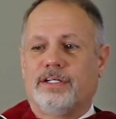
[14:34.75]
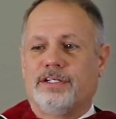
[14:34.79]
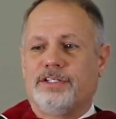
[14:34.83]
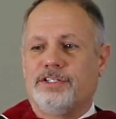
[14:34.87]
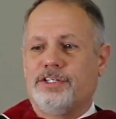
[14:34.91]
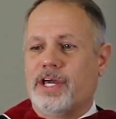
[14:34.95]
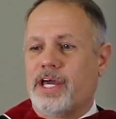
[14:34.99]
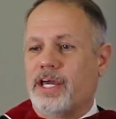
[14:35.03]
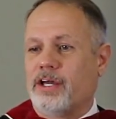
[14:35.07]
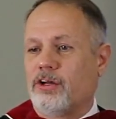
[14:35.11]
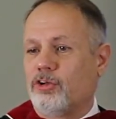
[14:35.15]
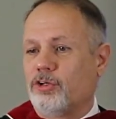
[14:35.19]

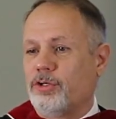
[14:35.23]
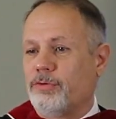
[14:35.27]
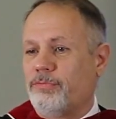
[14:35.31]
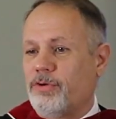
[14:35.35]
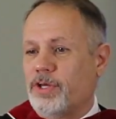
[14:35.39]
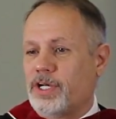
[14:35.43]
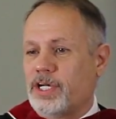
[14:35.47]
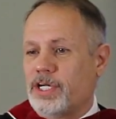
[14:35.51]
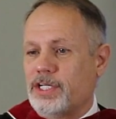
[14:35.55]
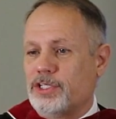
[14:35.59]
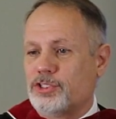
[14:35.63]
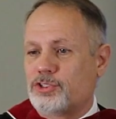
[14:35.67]
Yale
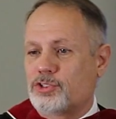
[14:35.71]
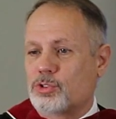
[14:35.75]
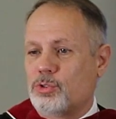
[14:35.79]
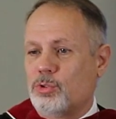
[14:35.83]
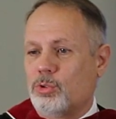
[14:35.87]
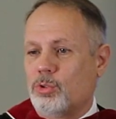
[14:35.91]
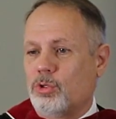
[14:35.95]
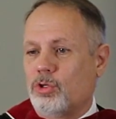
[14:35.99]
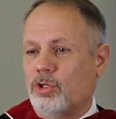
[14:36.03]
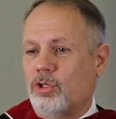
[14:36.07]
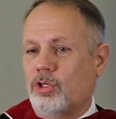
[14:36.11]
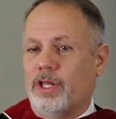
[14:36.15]
Divinity
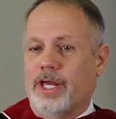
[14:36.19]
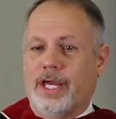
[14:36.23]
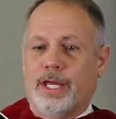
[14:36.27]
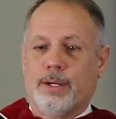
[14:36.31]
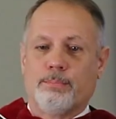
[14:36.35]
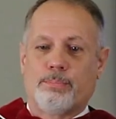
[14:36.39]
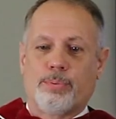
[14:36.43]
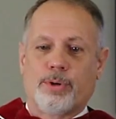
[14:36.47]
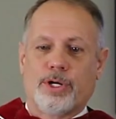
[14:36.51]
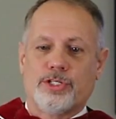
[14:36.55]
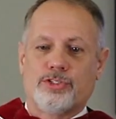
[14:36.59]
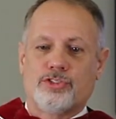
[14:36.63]
School,
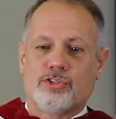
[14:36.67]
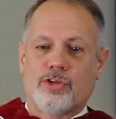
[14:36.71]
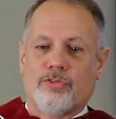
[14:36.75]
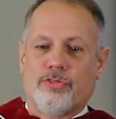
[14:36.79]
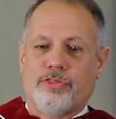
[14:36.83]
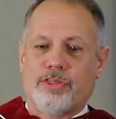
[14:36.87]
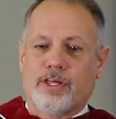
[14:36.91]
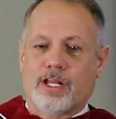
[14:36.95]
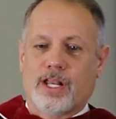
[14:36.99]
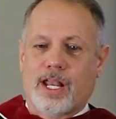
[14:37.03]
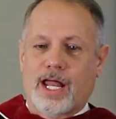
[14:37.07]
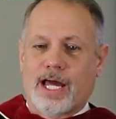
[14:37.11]
and Princeton
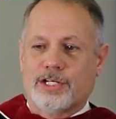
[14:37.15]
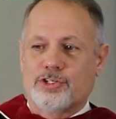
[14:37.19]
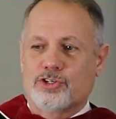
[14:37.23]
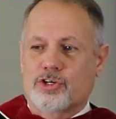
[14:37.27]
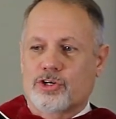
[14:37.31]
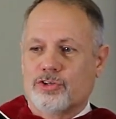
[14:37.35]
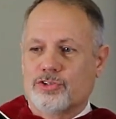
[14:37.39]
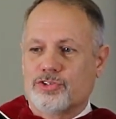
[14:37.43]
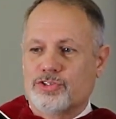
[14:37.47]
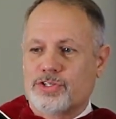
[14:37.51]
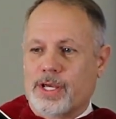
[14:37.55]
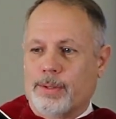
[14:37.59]

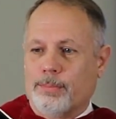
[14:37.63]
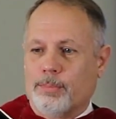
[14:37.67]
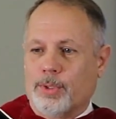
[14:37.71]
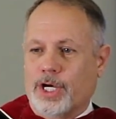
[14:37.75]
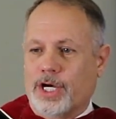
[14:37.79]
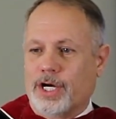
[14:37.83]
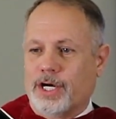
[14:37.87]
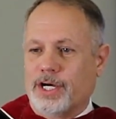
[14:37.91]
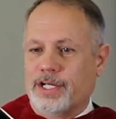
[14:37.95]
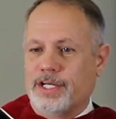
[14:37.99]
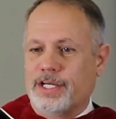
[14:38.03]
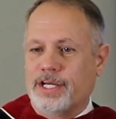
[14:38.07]
Theological
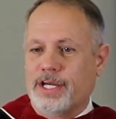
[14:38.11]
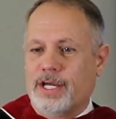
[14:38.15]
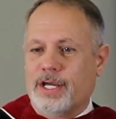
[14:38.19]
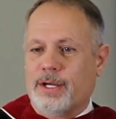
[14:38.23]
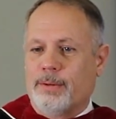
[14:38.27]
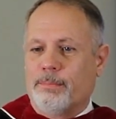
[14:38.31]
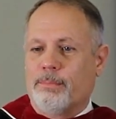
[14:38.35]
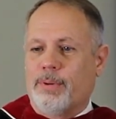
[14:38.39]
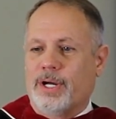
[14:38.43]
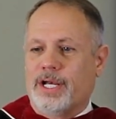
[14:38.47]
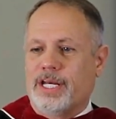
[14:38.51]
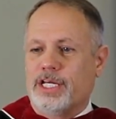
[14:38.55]
Seminary,
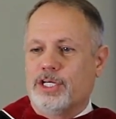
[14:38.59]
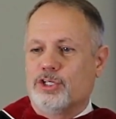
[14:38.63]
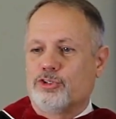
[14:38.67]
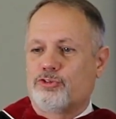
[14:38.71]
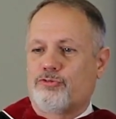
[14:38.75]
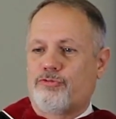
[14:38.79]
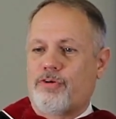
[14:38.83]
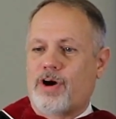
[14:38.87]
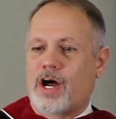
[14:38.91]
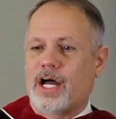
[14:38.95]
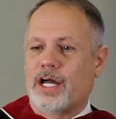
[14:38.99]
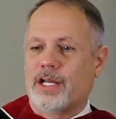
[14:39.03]
but he
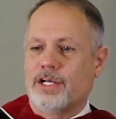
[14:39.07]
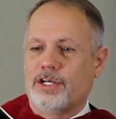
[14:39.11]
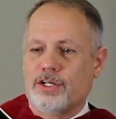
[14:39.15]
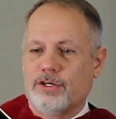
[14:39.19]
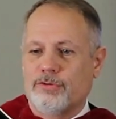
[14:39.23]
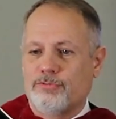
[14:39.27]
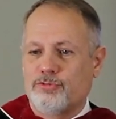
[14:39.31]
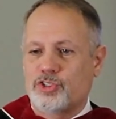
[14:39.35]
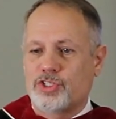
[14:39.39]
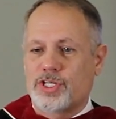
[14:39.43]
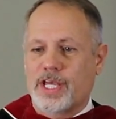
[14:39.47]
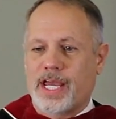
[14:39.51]
is fond
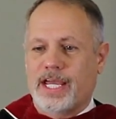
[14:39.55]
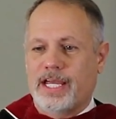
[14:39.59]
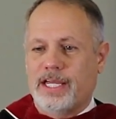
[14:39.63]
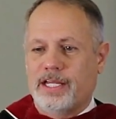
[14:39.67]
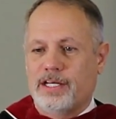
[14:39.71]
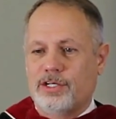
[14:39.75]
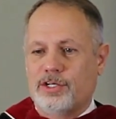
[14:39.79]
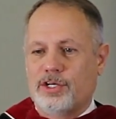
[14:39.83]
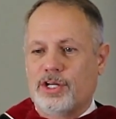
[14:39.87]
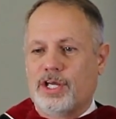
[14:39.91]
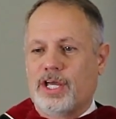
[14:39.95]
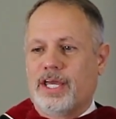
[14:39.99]
of
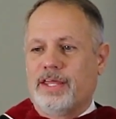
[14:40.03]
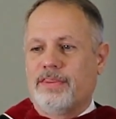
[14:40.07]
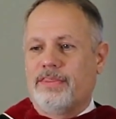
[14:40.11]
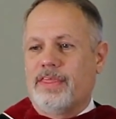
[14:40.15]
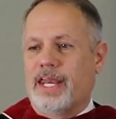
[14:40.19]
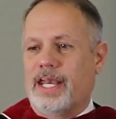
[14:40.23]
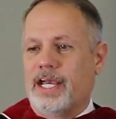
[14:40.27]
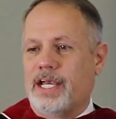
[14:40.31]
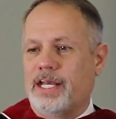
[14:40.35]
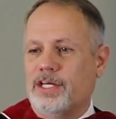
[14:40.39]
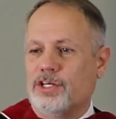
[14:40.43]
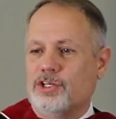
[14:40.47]
saying
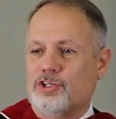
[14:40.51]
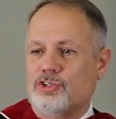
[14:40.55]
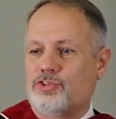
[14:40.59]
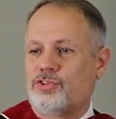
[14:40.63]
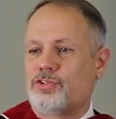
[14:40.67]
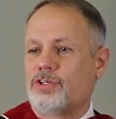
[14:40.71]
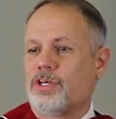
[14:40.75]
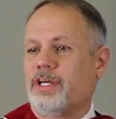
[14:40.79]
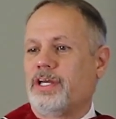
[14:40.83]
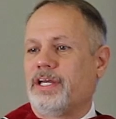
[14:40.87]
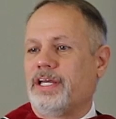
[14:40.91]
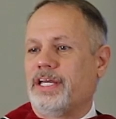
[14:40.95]
that it
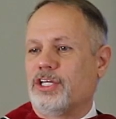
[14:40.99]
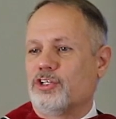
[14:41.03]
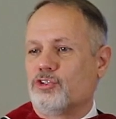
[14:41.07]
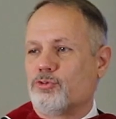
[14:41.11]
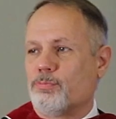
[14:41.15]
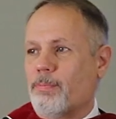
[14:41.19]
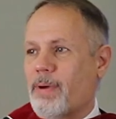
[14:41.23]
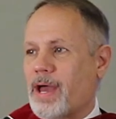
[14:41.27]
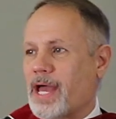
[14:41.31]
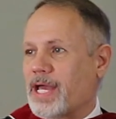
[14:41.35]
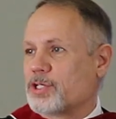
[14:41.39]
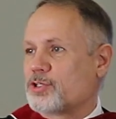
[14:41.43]
is his
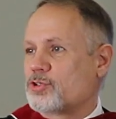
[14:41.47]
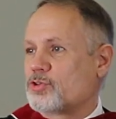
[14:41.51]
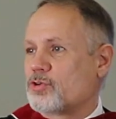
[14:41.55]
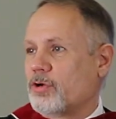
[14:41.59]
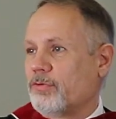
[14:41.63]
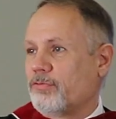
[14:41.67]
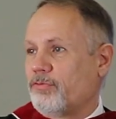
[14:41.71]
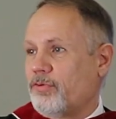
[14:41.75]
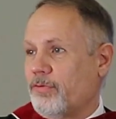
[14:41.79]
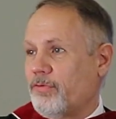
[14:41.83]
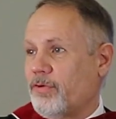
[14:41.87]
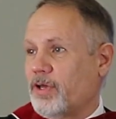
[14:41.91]

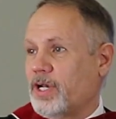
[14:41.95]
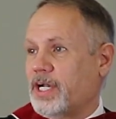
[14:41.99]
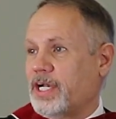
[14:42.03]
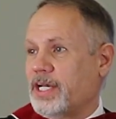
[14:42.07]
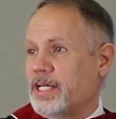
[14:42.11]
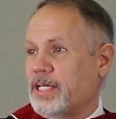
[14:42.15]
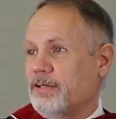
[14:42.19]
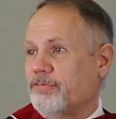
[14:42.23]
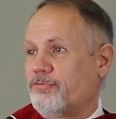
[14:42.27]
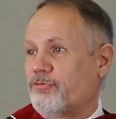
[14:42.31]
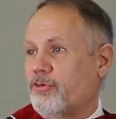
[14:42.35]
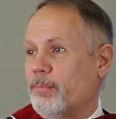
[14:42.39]
Master of
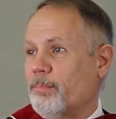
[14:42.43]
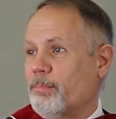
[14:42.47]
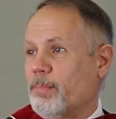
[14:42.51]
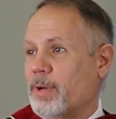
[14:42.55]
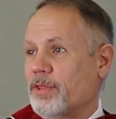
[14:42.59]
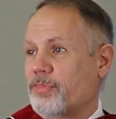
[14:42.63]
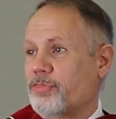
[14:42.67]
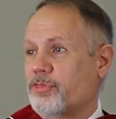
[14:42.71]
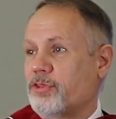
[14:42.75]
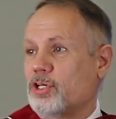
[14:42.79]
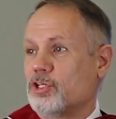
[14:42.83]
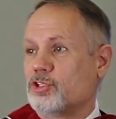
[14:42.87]
Divinity from
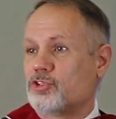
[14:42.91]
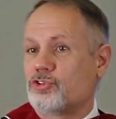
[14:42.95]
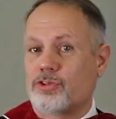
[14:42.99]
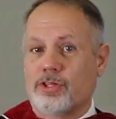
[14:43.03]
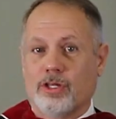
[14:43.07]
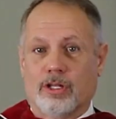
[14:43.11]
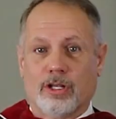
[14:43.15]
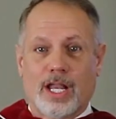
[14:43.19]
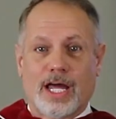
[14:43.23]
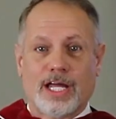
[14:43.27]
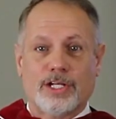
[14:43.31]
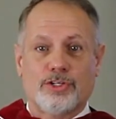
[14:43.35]
Methodist
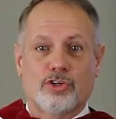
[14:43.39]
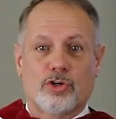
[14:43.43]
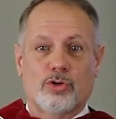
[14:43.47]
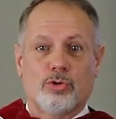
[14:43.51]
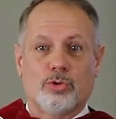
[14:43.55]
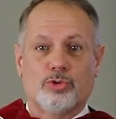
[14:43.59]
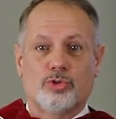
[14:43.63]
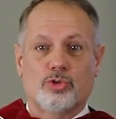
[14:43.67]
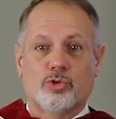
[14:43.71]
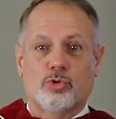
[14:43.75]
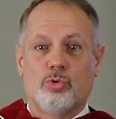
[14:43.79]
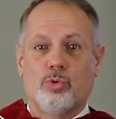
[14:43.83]

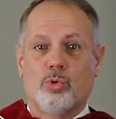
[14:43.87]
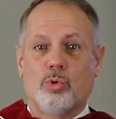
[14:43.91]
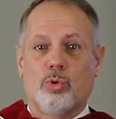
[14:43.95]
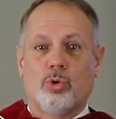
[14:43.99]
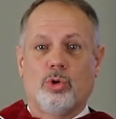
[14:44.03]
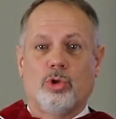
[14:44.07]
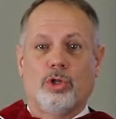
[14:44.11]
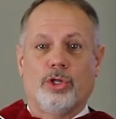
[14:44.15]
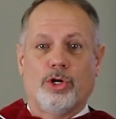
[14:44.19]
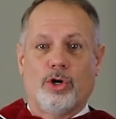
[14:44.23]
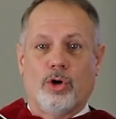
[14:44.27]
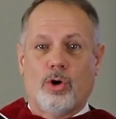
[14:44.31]
Theological
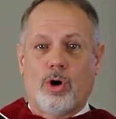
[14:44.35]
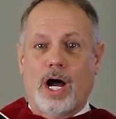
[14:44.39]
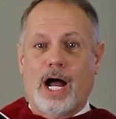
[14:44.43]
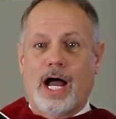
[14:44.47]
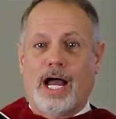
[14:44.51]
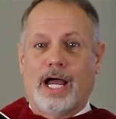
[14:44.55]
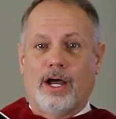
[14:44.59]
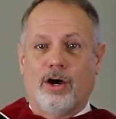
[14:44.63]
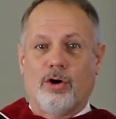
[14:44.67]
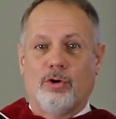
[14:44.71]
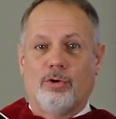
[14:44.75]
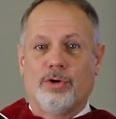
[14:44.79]
School in
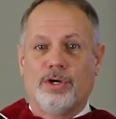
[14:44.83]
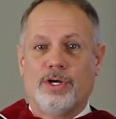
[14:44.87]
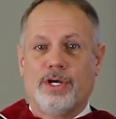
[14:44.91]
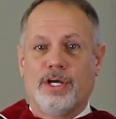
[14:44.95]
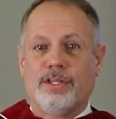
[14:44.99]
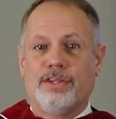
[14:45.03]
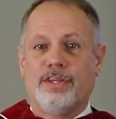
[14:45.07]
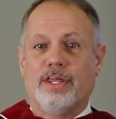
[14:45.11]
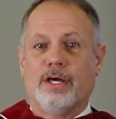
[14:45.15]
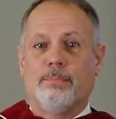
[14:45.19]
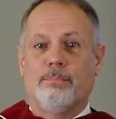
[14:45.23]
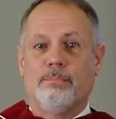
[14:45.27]
Ohio
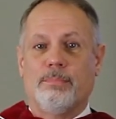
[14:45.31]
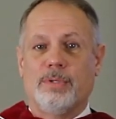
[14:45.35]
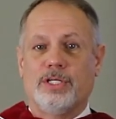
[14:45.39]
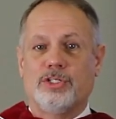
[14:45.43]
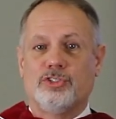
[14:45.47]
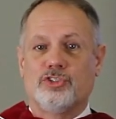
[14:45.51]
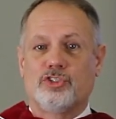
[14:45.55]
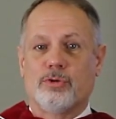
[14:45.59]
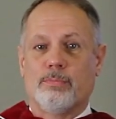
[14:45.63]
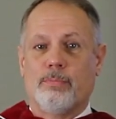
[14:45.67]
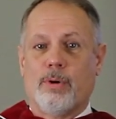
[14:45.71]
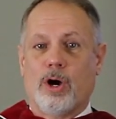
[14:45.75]
that
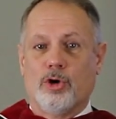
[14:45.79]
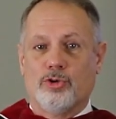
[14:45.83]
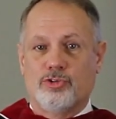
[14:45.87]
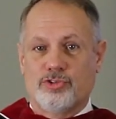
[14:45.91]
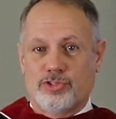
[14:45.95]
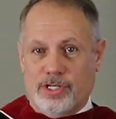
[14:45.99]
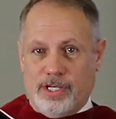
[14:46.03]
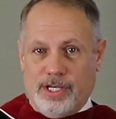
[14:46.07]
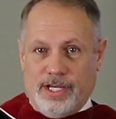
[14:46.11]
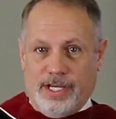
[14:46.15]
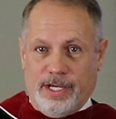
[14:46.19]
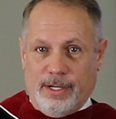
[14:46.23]
means the
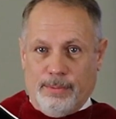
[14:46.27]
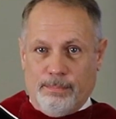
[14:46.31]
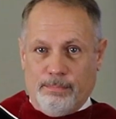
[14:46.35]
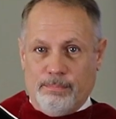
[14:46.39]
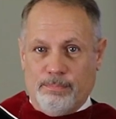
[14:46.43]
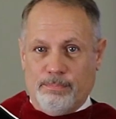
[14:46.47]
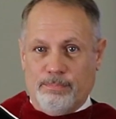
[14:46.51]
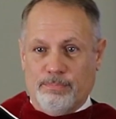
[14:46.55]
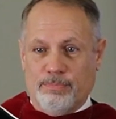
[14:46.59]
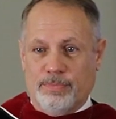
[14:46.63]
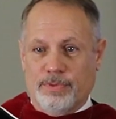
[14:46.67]
most to him.